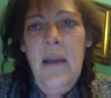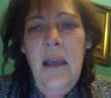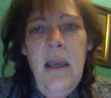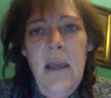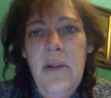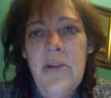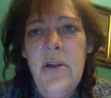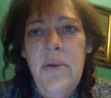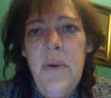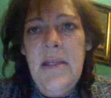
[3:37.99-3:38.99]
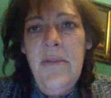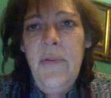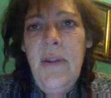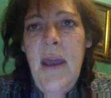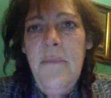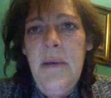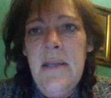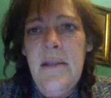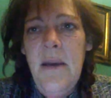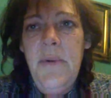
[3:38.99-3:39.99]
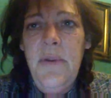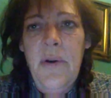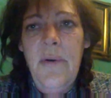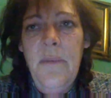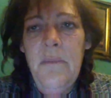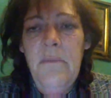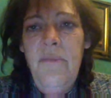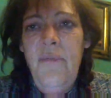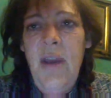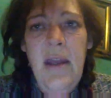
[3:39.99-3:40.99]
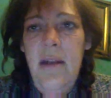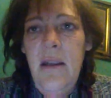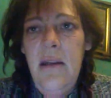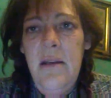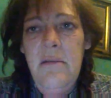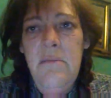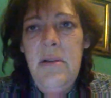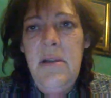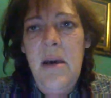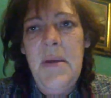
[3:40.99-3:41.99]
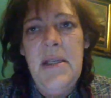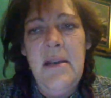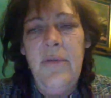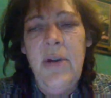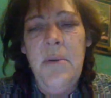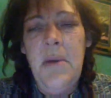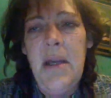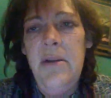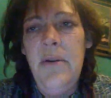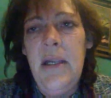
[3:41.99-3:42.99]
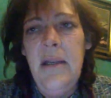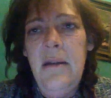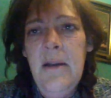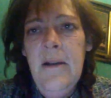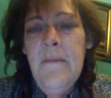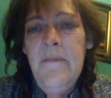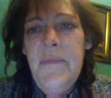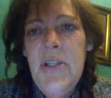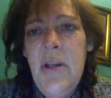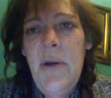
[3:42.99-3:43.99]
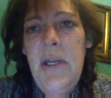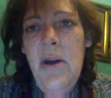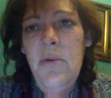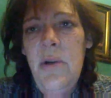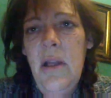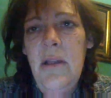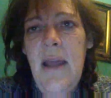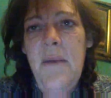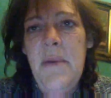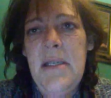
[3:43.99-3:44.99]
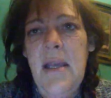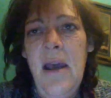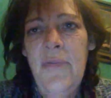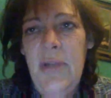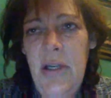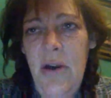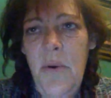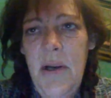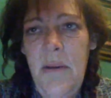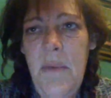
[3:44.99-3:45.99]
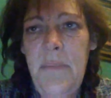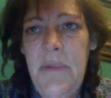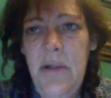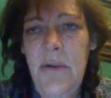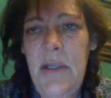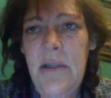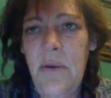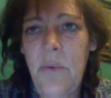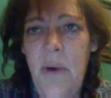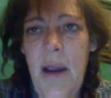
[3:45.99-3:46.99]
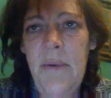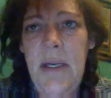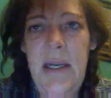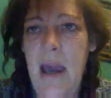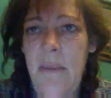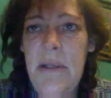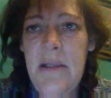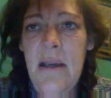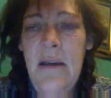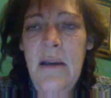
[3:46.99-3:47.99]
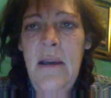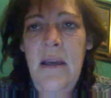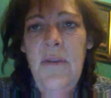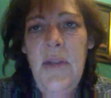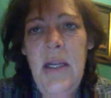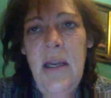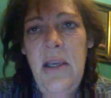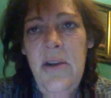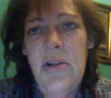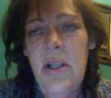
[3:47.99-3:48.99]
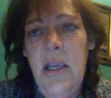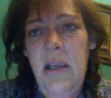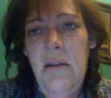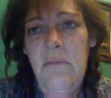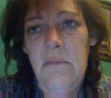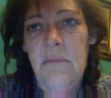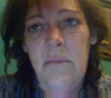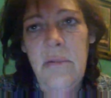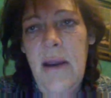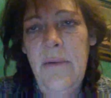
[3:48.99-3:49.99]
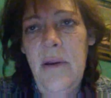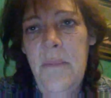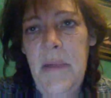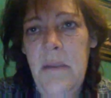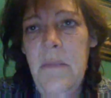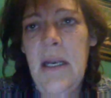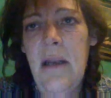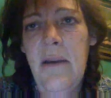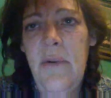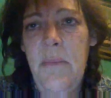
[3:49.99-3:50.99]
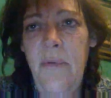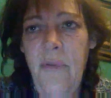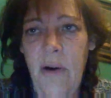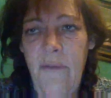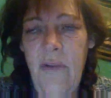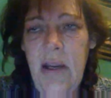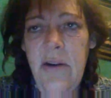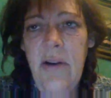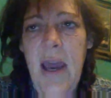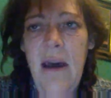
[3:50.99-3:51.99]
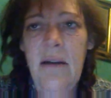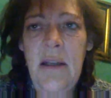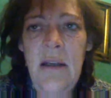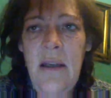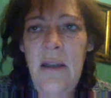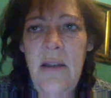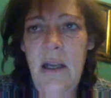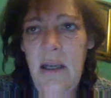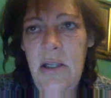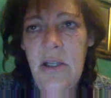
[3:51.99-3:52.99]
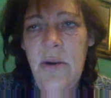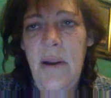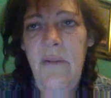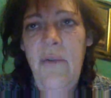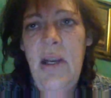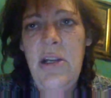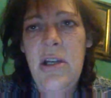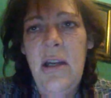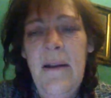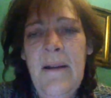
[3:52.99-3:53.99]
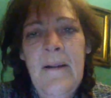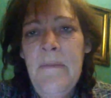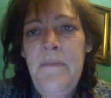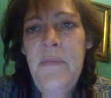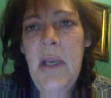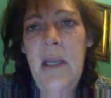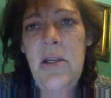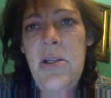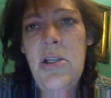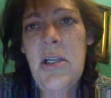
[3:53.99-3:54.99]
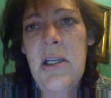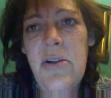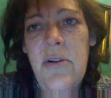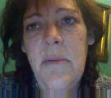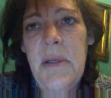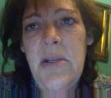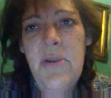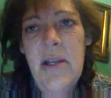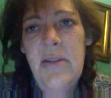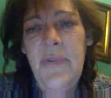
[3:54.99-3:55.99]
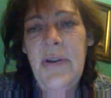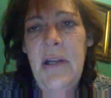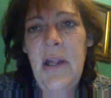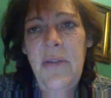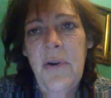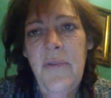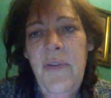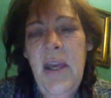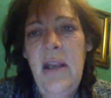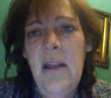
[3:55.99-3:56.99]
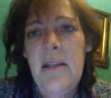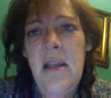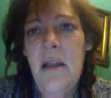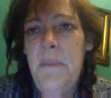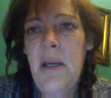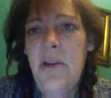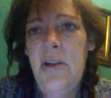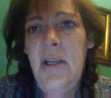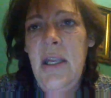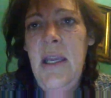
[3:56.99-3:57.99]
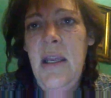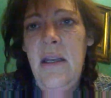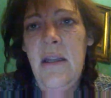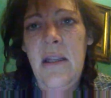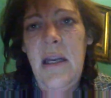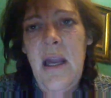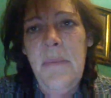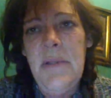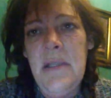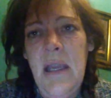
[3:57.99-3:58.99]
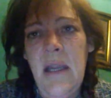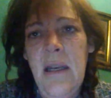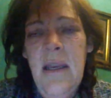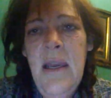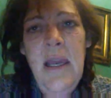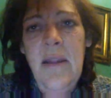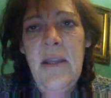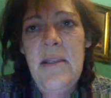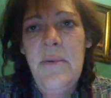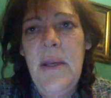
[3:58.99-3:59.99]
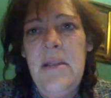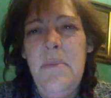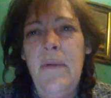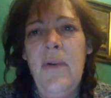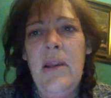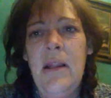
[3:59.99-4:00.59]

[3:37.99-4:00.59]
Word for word: And there's good reason for that, because I would throw a fit and tell myself, no, I'm not doing it. So I don't allow myself to know what I'm up to until right when it happens. And then I usually, I'm in the middle of it before I figure it out, and then I just go ahead and finish it. And it's usually extremely stressful, and I throw a fit, and I say I'm not going to do it again, and then it happens again. And that's the way it's been for